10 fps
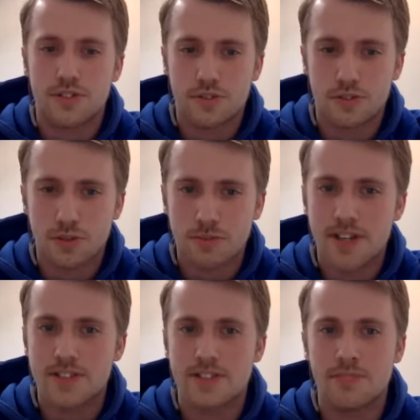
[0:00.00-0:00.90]
So
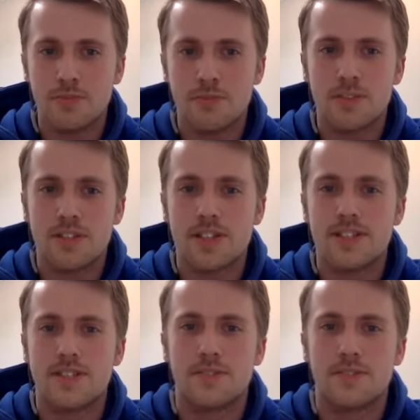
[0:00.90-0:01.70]
gymnastics movement is